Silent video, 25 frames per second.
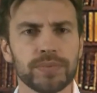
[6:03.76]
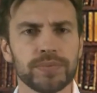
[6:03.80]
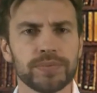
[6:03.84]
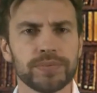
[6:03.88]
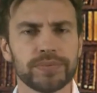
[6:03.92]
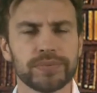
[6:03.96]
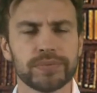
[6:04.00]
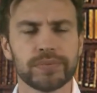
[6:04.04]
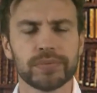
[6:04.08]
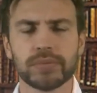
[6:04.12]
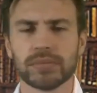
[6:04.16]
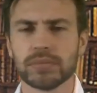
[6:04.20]
the
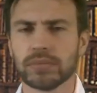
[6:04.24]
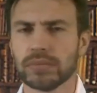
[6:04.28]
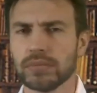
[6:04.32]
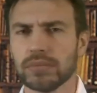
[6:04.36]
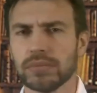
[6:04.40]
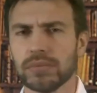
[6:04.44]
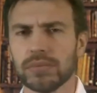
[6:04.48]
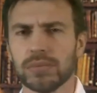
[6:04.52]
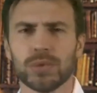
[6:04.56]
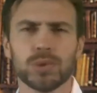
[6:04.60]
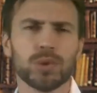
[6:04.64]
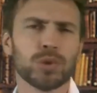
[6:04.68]

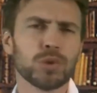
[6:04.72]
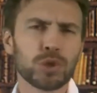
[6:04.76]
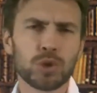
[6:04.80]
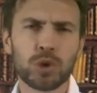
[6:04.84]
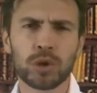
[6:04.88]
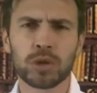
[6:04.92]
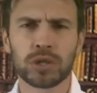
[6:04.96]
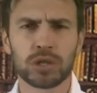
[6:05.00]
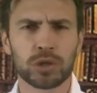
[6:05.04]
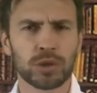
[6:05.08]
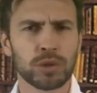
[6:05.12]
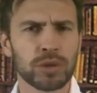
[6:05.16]
left-handed.
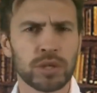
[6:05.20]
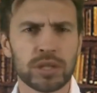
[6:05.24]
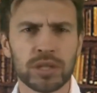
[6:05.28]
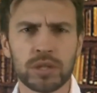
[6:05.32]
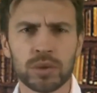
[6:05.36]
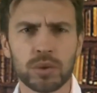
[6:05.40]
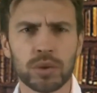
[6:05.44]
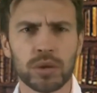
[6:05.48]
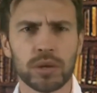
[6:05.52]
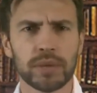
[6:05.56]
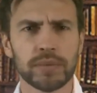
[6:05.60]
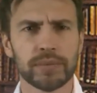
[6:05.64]

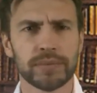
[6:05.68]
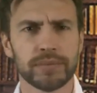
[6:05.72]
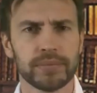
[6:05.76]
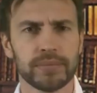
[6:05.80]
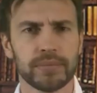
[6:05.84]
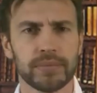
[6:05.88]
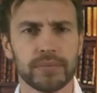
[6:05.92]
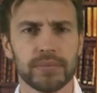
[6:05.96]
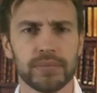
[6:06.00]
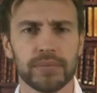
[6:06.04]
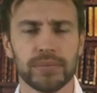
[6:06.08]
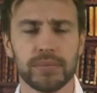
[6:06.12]
Mate,
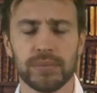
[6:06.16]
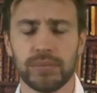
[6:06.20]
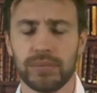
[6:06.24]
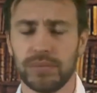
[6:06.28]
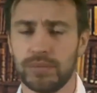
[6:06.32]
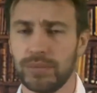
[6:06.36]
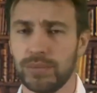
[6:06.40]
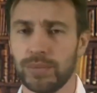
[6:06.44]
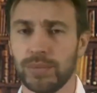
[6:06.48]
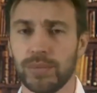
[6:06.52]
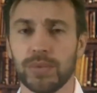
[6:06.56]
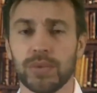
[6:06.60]
something
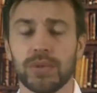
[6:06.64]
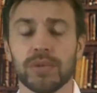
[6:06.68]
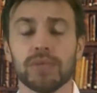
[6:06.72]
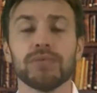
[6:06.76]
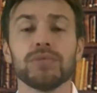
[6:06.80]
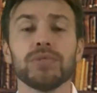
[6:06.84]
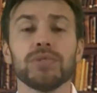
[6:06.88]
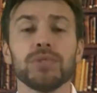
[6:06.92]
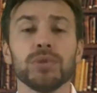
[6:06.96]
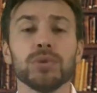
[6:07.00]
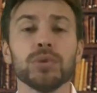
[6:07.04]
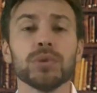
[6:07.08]
is wrong.
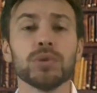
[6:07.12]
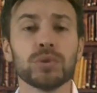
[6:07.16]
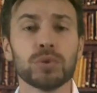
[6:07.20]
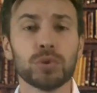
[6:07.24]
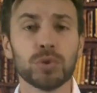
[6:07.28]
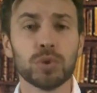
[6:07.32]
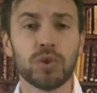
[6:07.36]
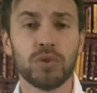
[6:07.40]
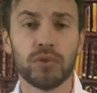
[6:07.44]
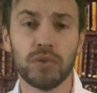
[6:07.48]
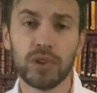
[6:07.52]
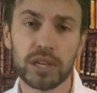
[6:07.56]

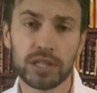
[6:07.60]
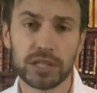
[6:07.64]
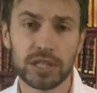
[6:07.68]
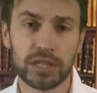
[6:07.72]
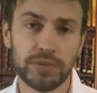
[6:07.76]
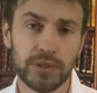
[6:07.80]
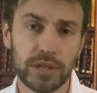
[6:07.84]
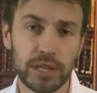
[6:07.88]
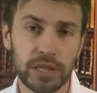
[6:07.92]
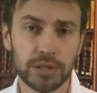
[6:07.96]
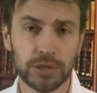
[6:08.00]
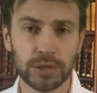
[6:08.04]
It's
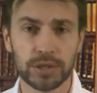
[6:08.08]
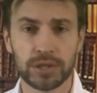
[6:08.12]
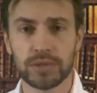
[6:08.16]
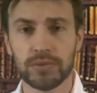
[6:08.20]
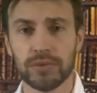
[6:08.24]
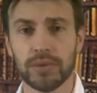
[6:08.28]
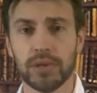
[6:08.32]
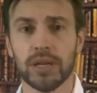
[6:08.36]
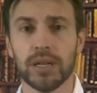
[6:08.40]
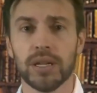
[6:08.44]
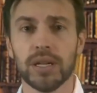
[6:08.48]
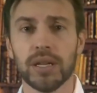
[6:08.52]
fine,
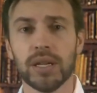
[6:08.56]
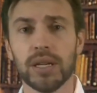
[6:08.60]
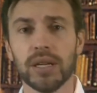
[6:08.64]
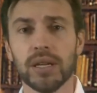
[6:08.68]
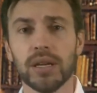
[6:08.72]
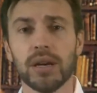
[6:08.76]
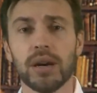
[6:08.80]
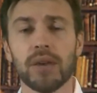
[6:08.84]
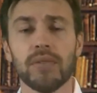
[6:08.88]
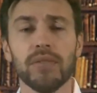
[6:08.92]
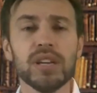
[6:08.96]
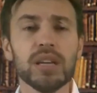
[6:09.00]
sir.
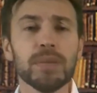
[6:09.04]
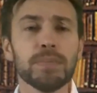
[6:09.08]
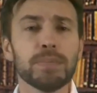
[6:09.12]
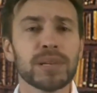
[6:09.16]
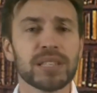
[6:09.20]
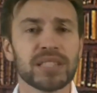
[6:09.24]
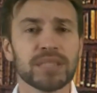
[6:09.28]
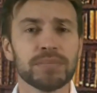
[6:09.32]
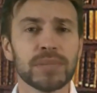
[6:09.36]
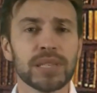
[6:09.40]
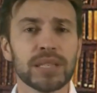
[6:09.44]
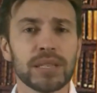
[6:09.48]

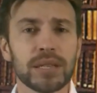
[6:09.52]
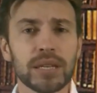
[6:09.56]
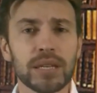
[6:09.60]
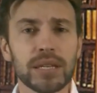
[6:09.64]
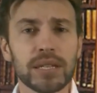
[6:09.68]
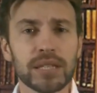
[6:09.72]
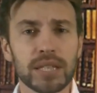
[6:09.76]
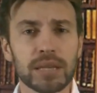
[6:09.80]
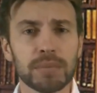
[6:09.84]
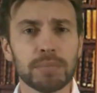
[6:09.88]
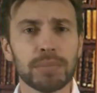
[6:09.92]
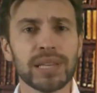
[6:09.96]
Just take a
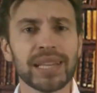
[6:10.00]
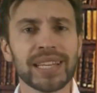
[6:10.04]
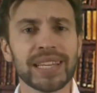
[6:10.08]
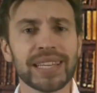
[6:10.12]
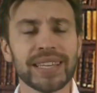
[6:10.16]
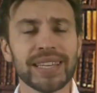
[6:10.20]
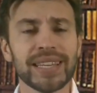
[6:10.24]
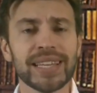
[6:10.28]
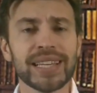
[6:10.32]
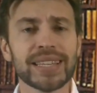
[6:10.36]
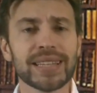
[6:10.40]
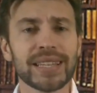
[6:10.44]
look on
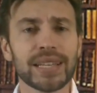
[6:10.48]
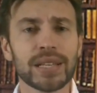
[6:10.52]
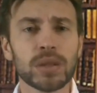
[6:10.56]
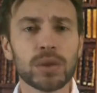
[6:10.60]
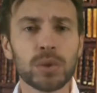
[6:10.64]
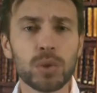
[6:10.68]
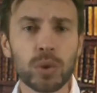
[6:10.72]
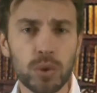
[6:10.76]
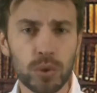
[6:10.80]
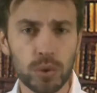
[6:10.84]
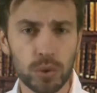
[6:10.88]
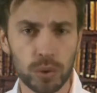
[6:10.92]
the flea's
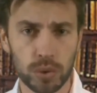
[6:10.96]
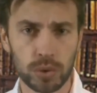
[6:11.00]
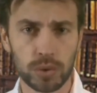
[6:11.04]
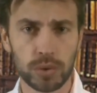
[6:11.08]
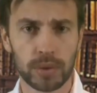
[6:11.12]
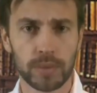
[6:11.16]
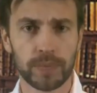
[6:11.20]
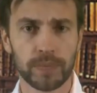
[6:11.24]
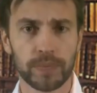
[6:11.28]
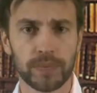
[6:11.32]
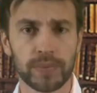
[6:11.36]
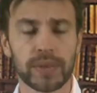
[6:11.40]
heel.
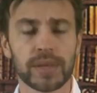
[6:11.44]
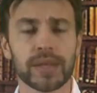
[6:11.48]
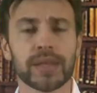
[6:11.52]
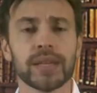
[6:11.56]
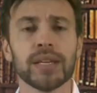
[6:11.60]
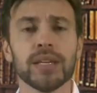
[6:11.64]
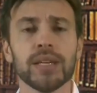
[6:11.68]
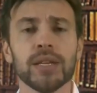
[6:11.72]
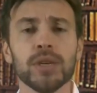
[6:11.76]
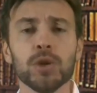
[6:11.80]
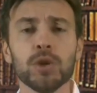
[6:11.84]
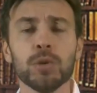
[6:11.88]

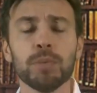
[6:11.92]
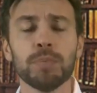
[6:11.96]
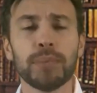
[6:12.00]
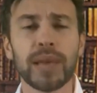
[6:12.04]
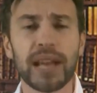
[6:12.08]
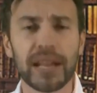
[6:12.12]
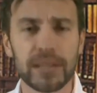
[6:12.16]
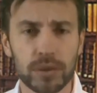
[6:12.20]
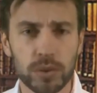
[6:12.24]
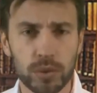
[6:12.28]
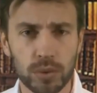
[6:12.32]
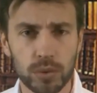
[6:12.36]
Nikolai
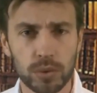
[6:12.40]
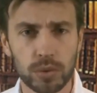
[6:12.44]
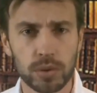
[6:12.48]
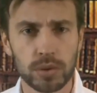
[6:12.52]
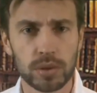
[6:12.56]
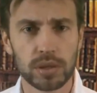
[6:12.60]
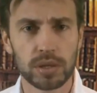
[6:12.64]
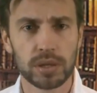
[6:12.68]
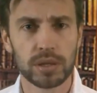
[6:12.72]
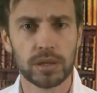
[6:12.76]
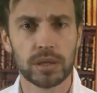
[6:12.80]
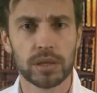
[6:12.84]
looked at it
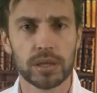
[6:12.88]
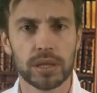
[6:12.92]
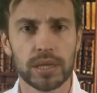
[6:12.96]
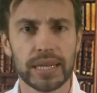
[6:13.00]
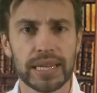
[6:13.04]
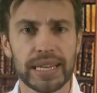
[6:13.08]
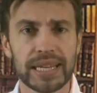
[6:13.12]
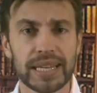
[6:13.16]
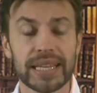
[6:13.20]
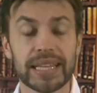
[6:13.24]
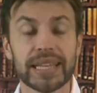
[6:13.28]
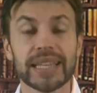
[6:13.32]
and was in
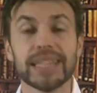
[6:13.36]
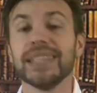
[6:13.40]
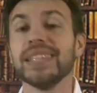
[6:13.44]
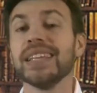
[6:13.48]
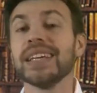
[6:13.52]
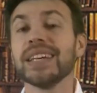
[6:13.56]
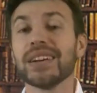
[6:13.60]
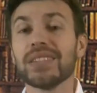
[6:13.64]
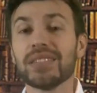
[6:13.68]
shock.